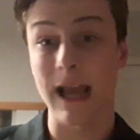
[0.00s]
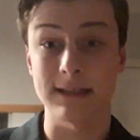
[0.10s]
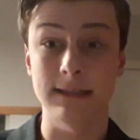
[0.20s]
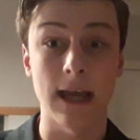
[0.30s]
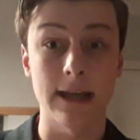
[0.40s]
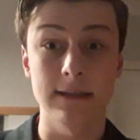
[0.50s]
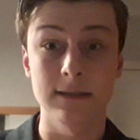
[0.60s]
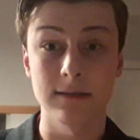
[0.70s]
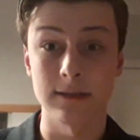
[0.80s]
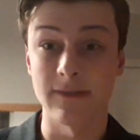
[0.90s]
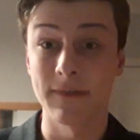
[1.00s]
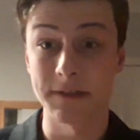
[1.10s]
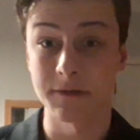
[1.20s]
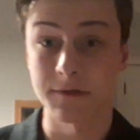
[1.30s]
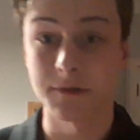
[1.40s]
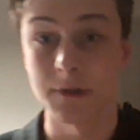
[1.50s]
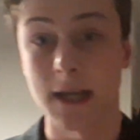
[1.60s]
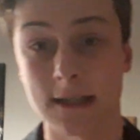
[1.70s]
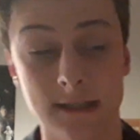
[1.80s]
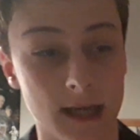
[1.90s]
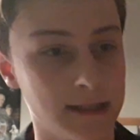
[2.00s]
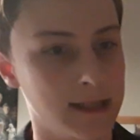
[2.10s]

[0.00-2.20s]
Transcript: Aztecs, the first story of the Aztecs.